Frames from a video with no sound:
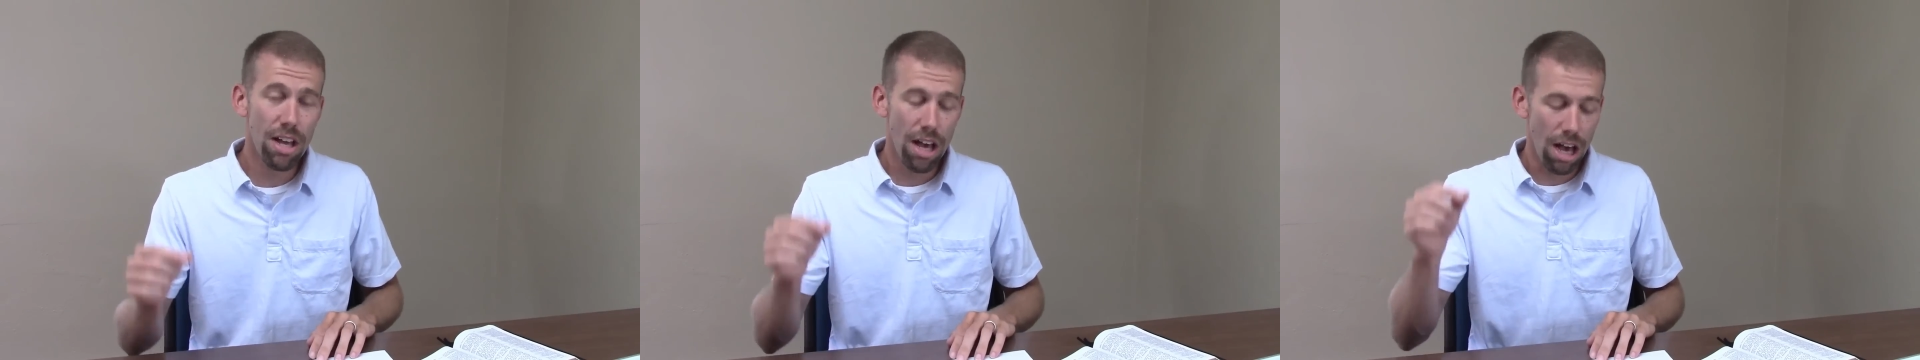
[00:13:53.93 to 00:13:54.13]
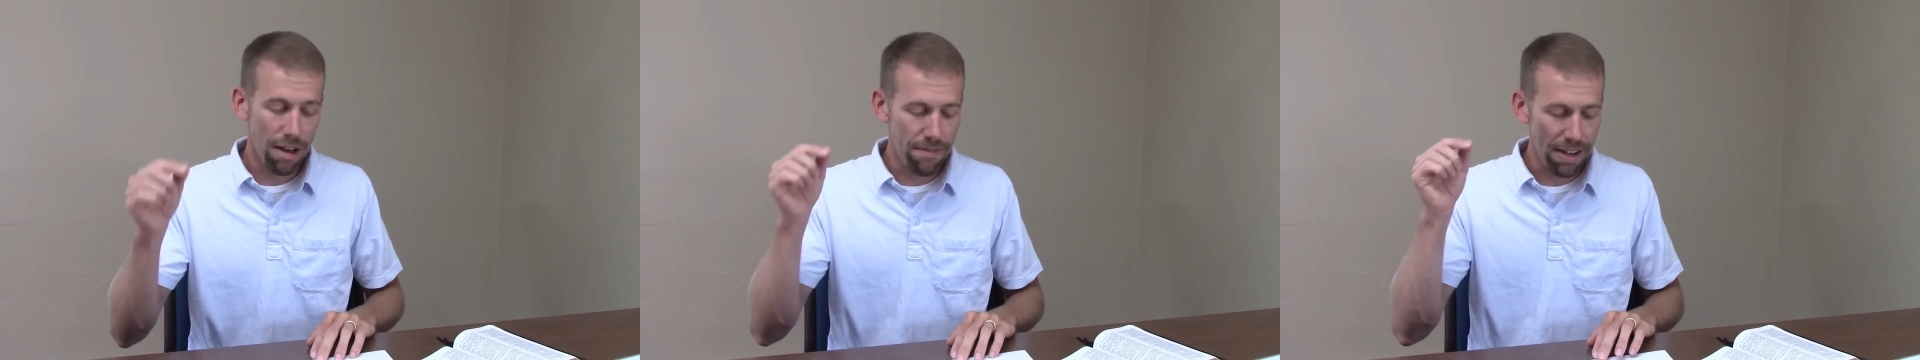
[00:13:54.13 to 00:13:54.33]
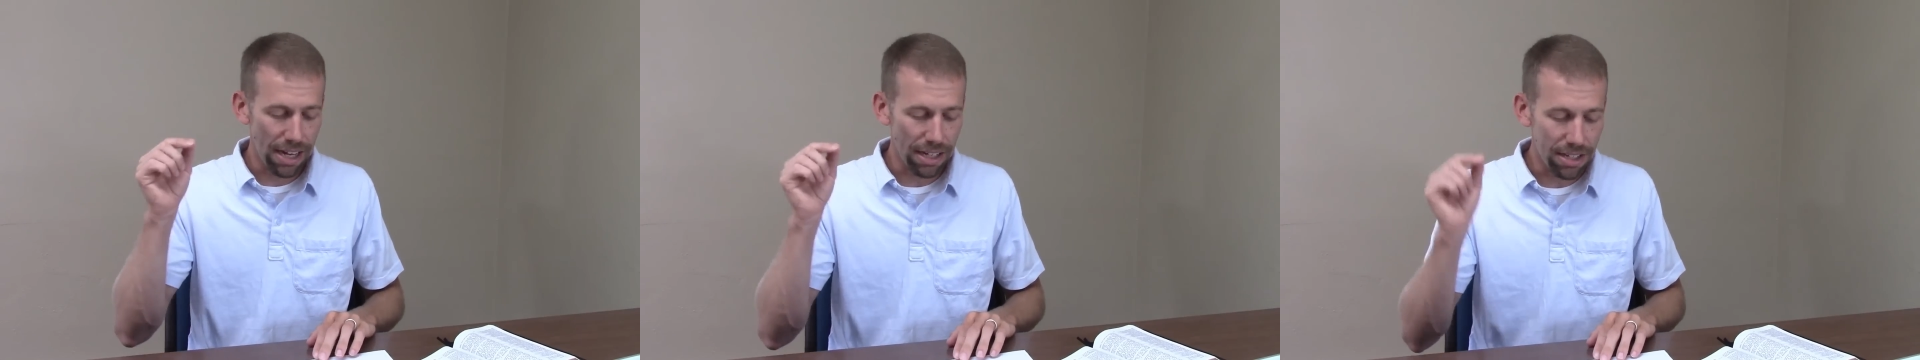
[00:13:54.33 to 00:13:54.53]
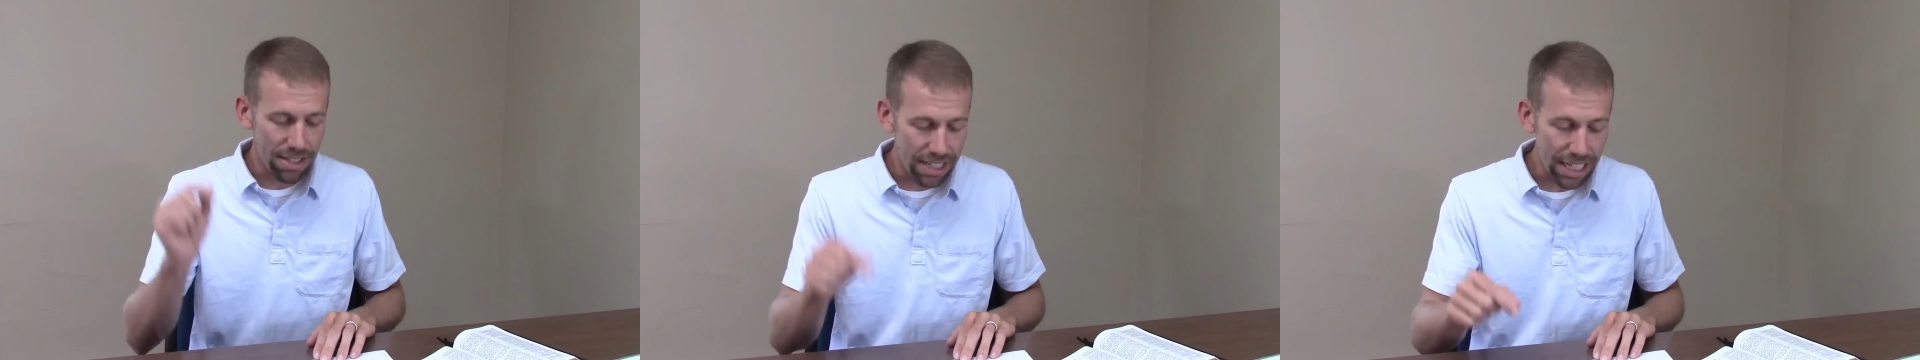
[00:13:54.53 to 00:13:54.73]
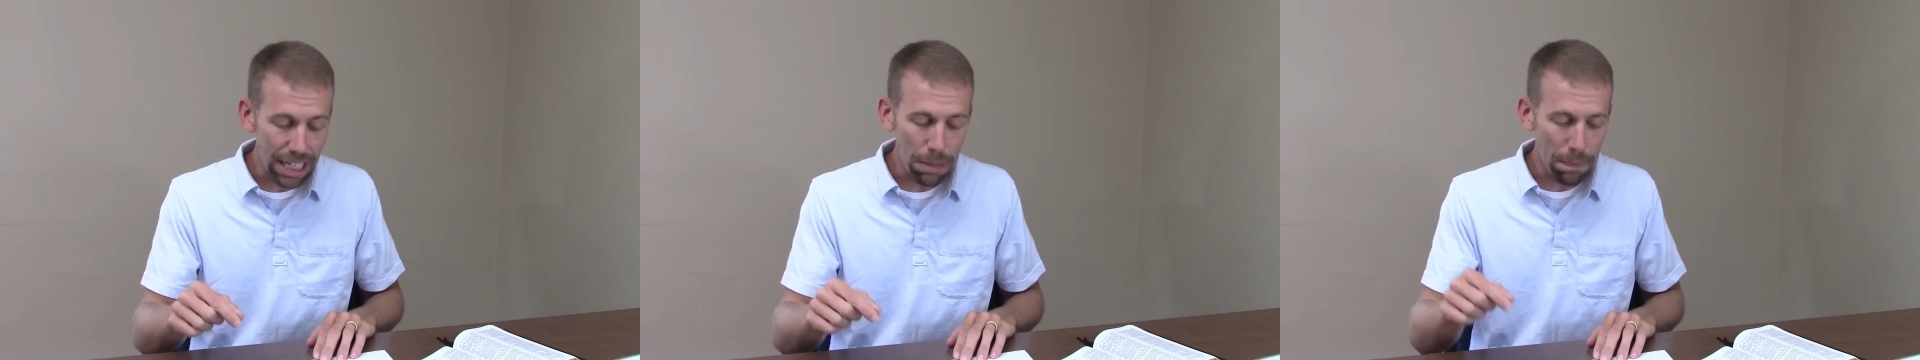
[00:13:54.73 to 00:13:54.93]
of a
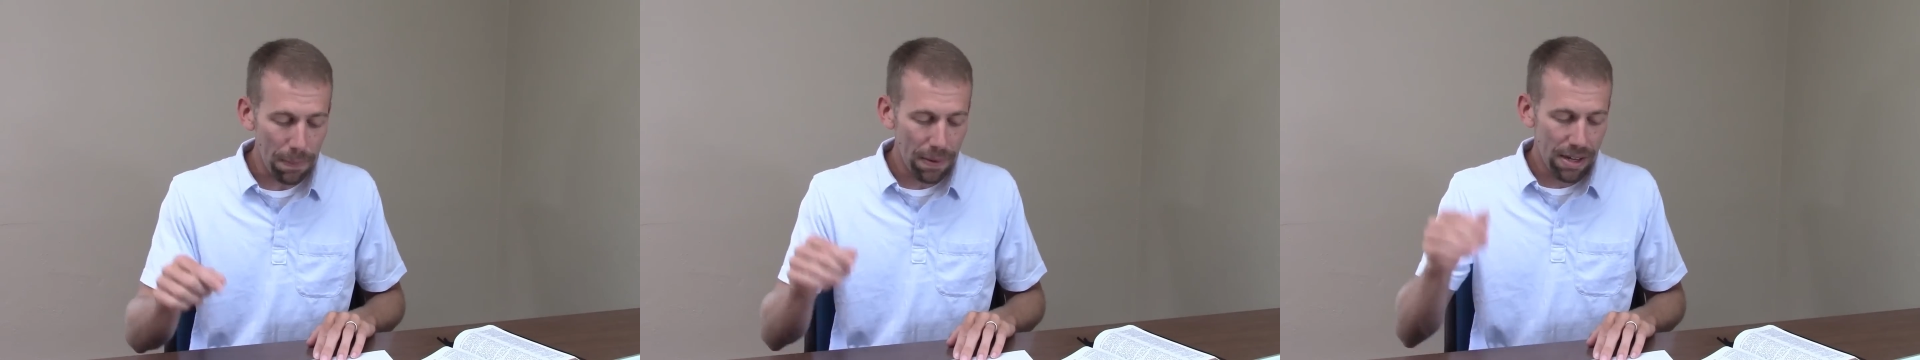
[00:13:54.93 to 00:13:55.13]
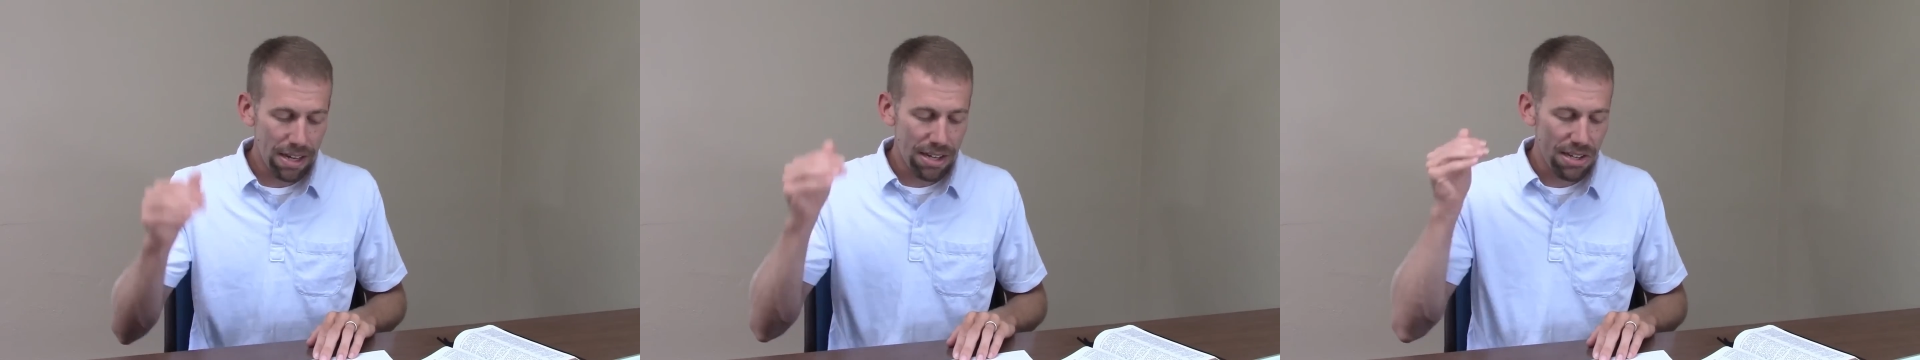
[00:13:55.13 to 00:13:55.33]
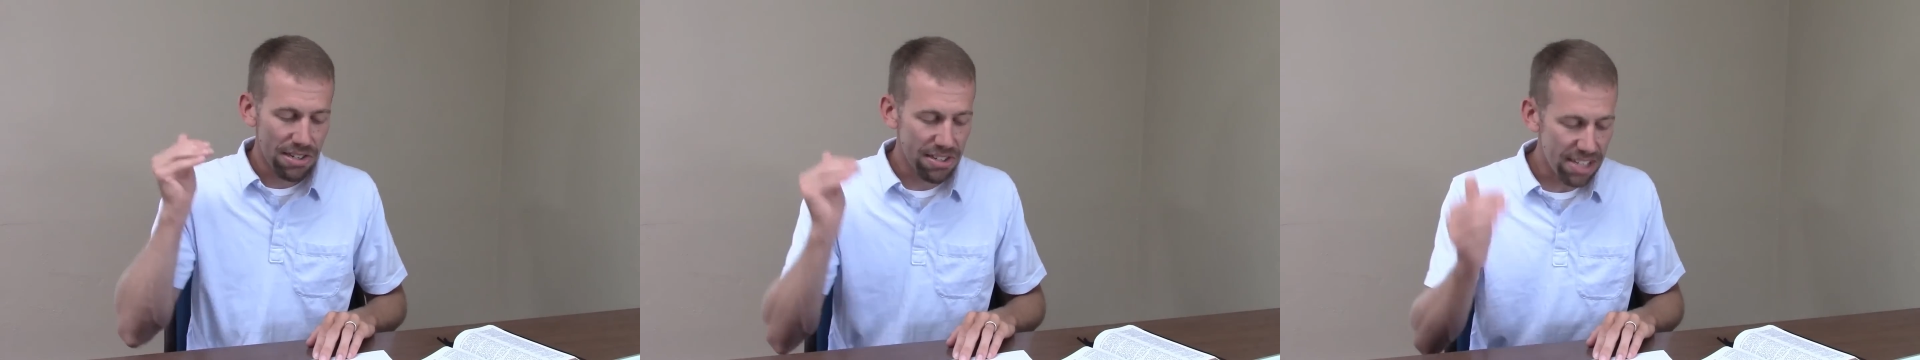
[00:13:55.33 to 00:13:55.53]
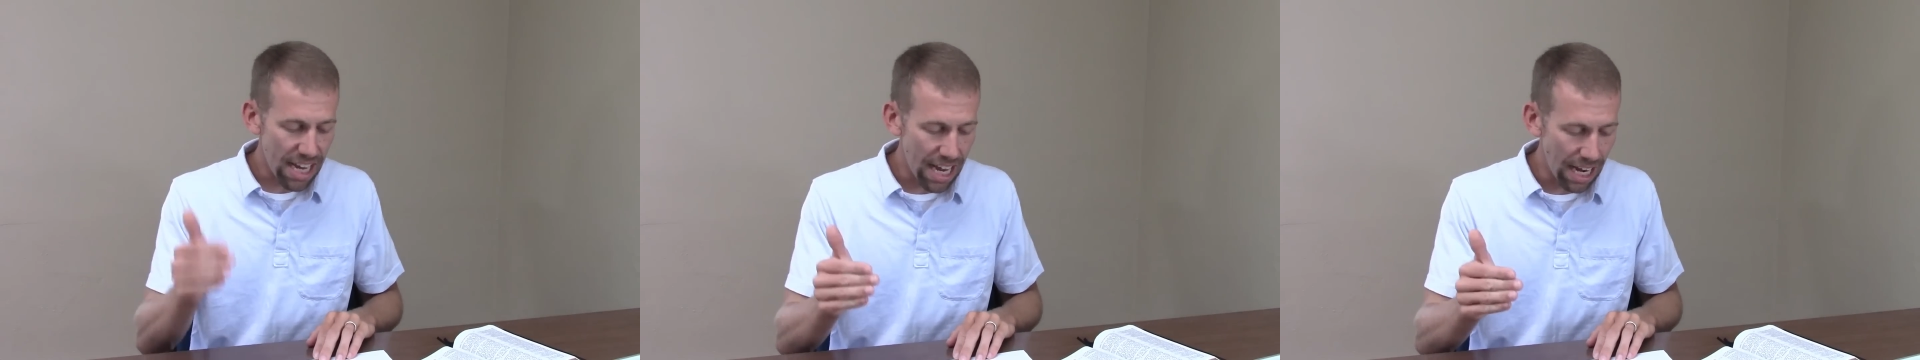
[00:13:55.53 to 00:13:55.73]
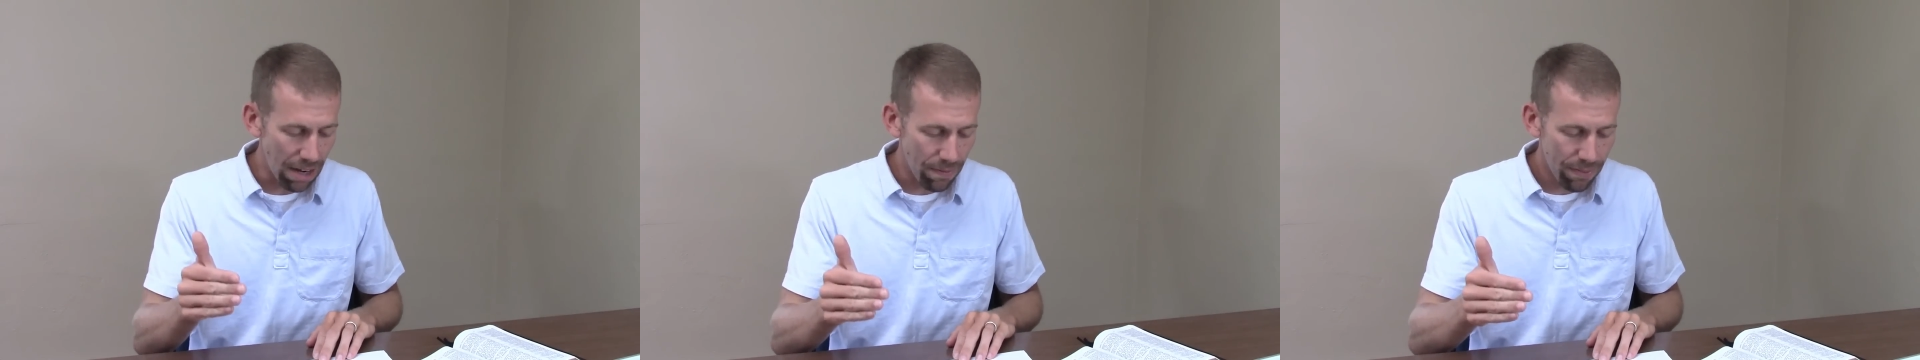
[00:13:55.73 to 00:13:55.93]
deep
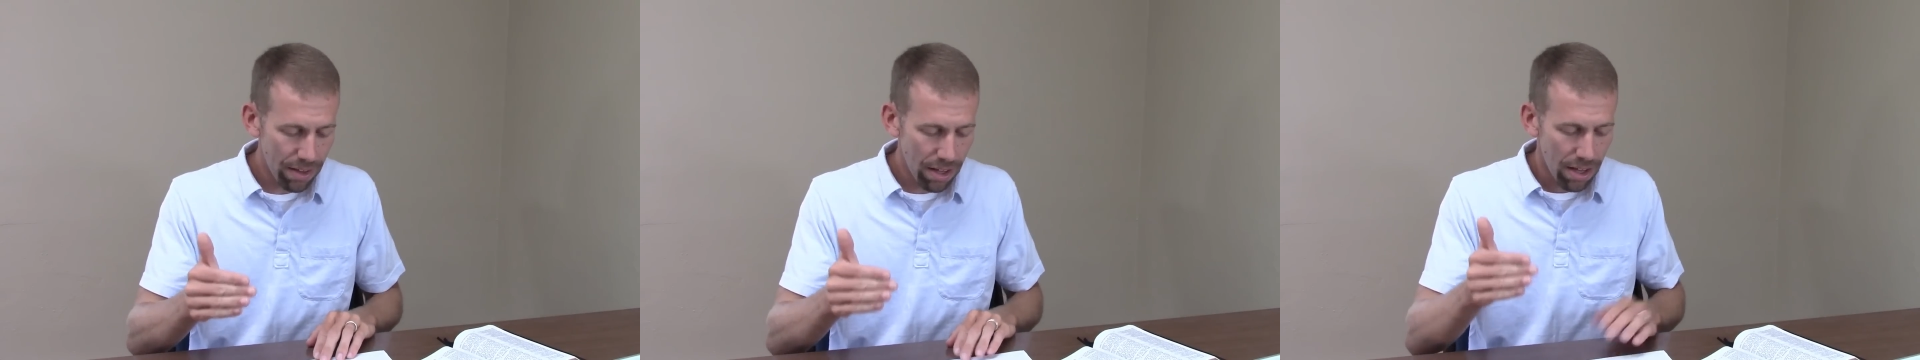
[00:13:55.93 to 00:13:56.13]
sin.